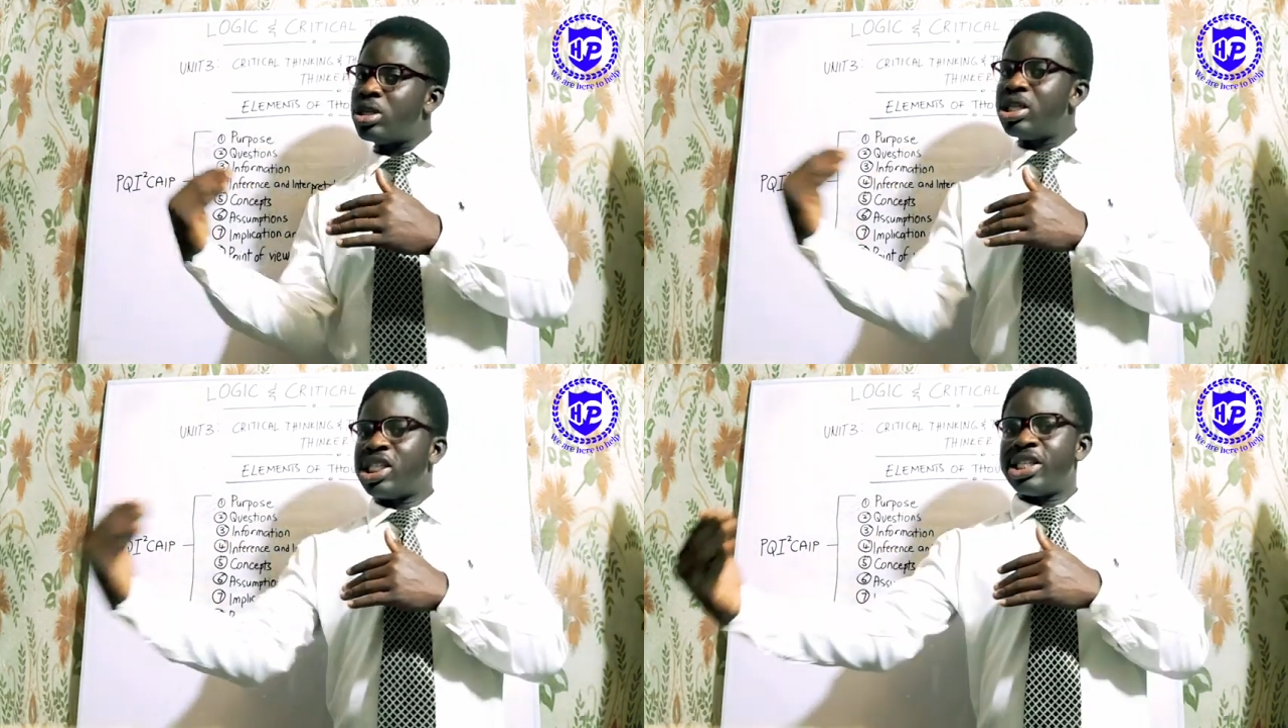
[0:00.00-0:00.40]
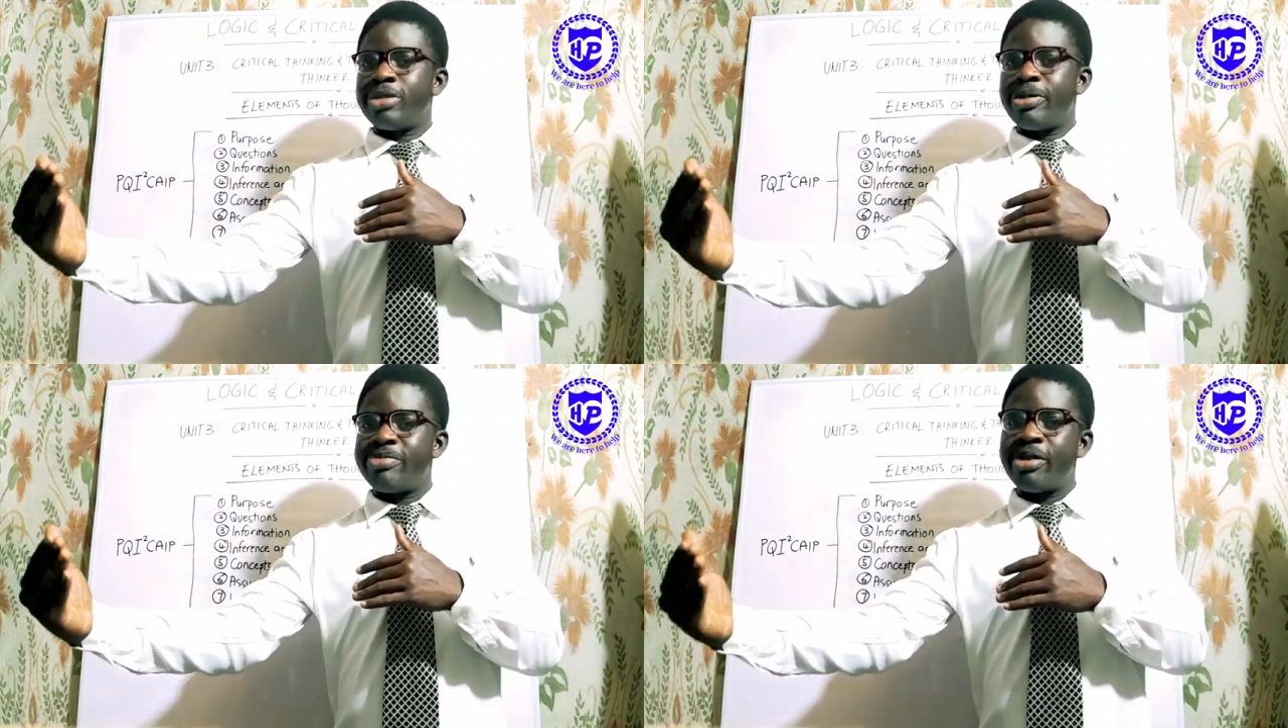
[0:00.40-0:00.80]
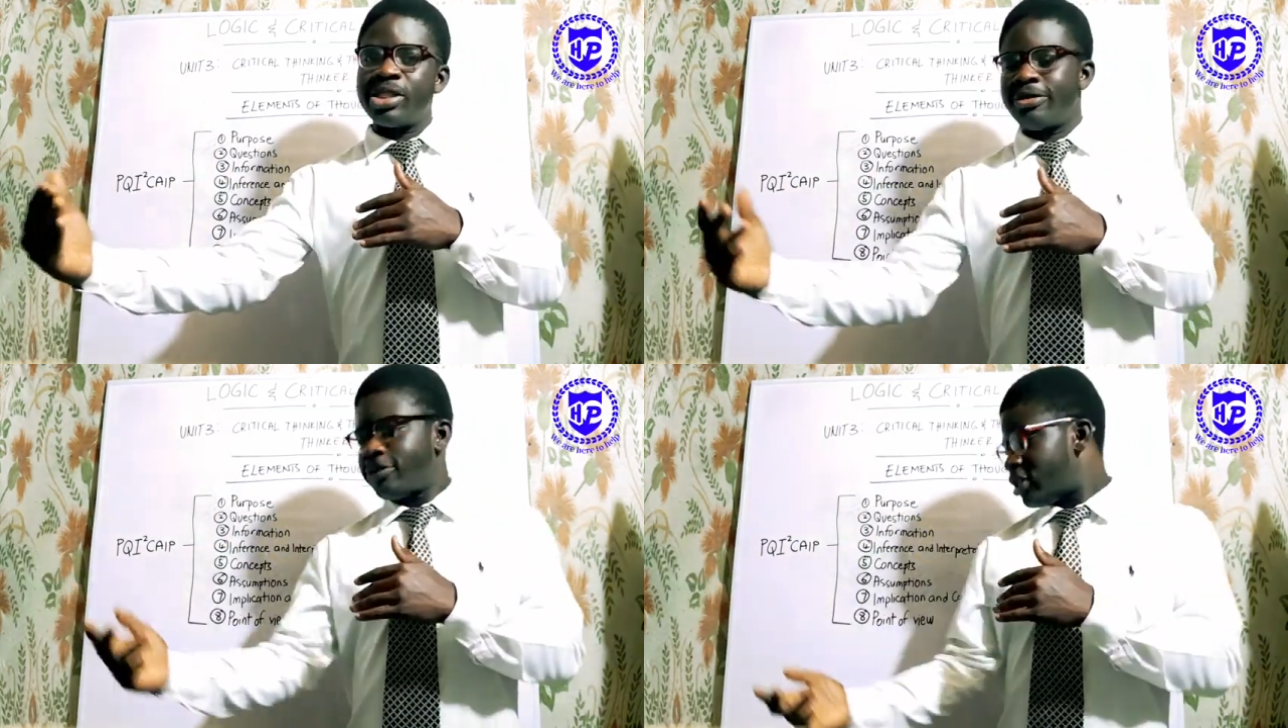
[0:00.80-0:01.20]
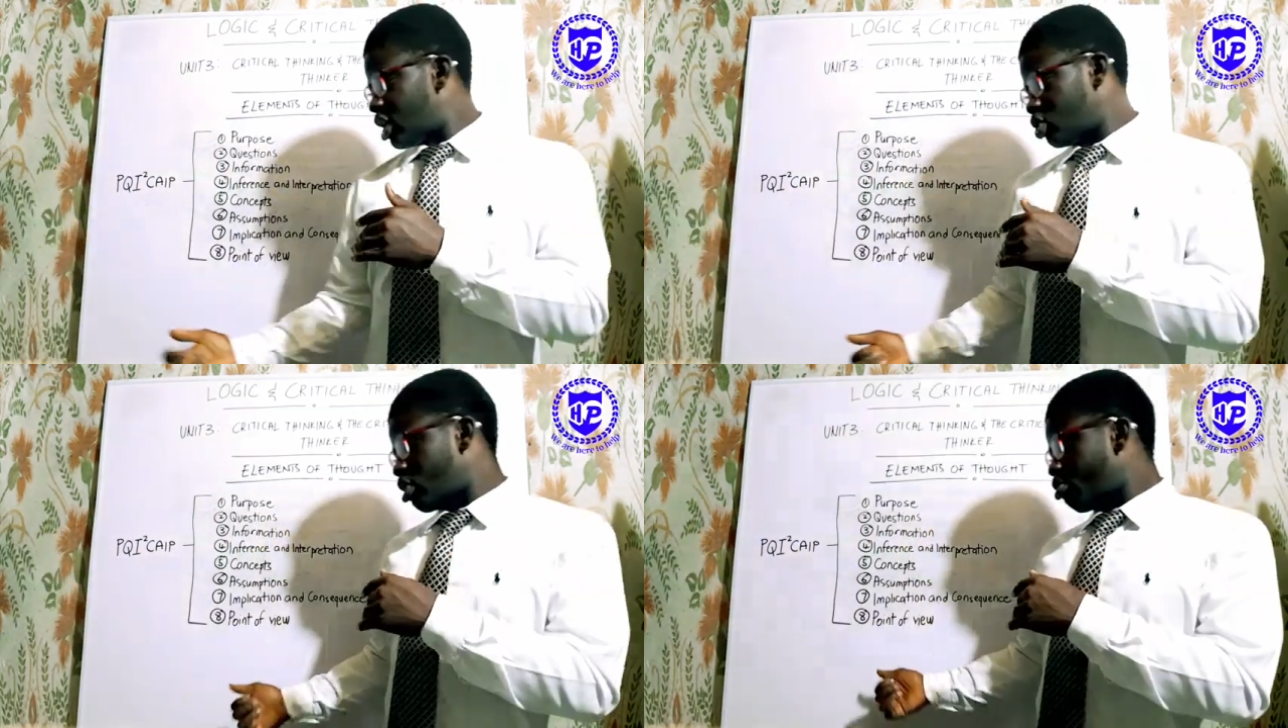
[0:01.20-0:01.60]
this perspective.
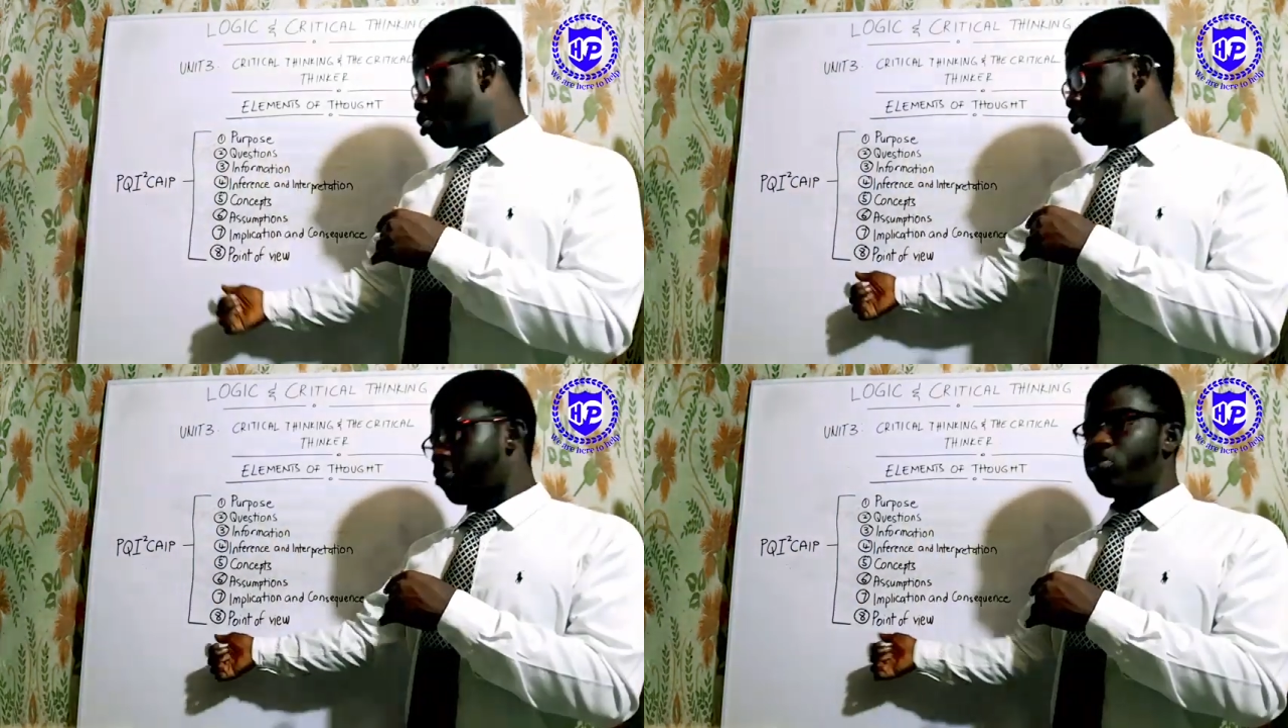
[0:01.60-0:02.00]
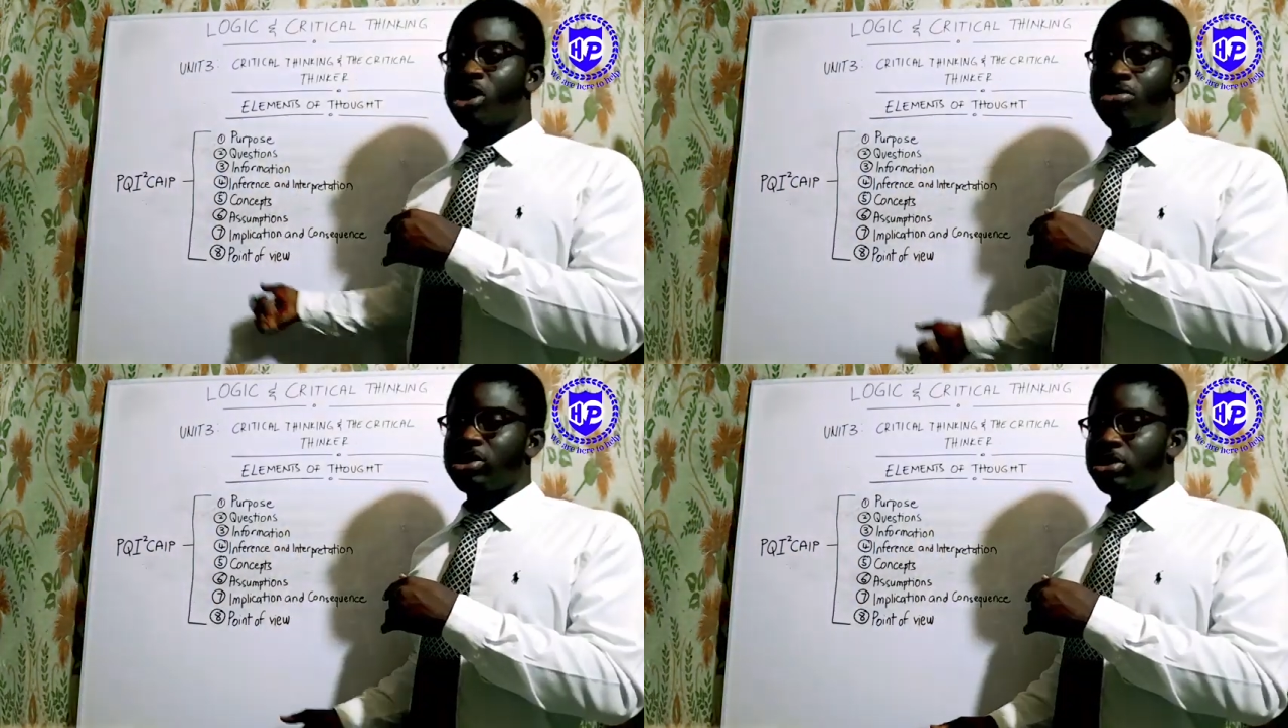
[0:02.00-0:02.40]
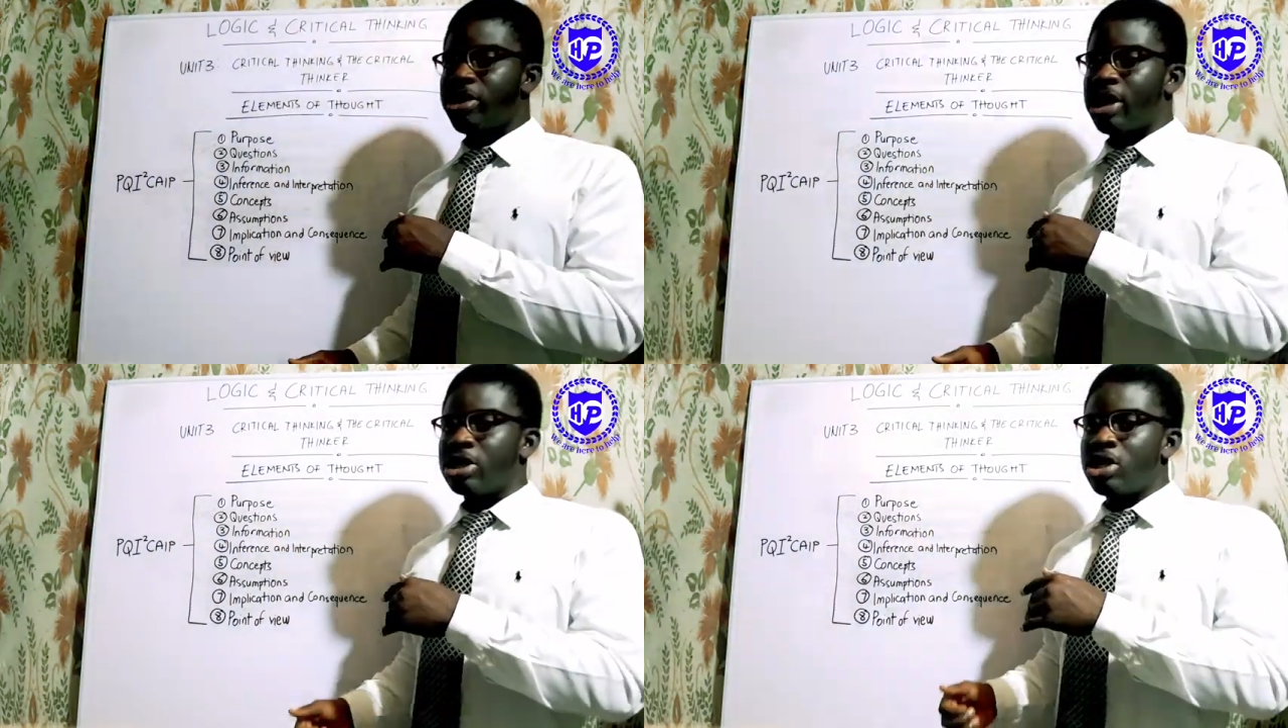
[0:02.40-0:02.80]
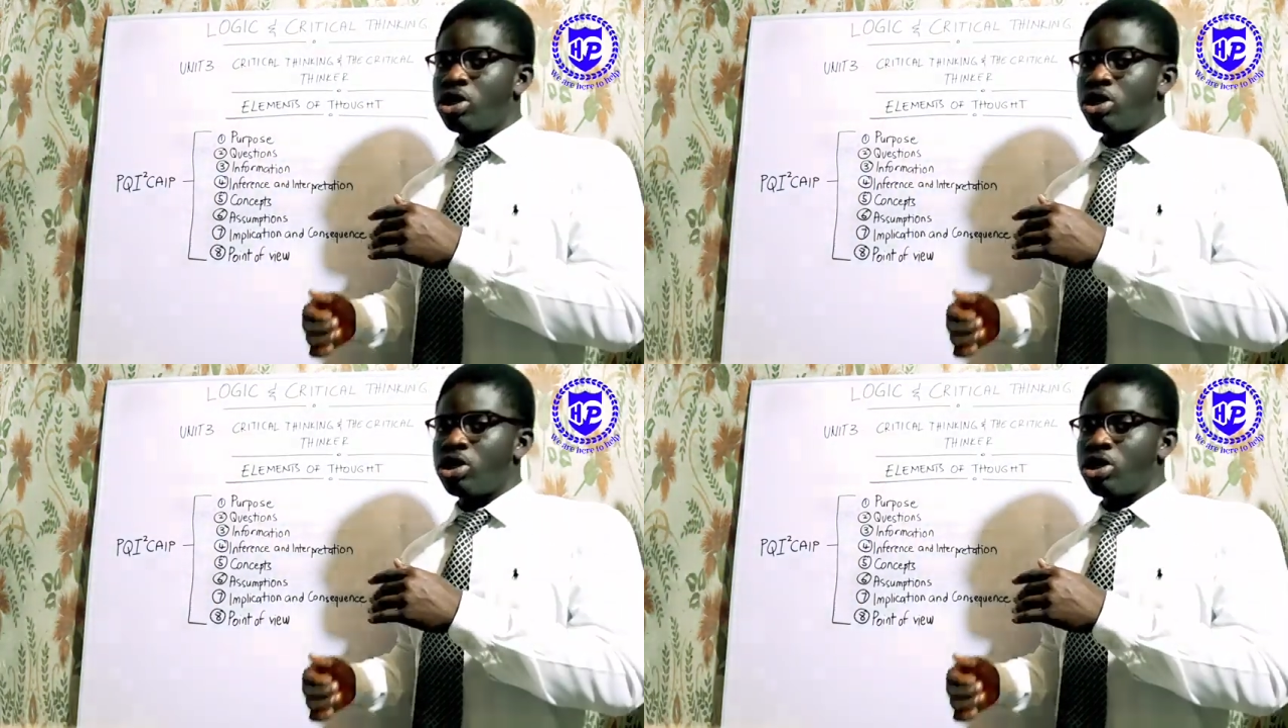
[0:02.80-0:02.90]
That's where point of view comes in, right?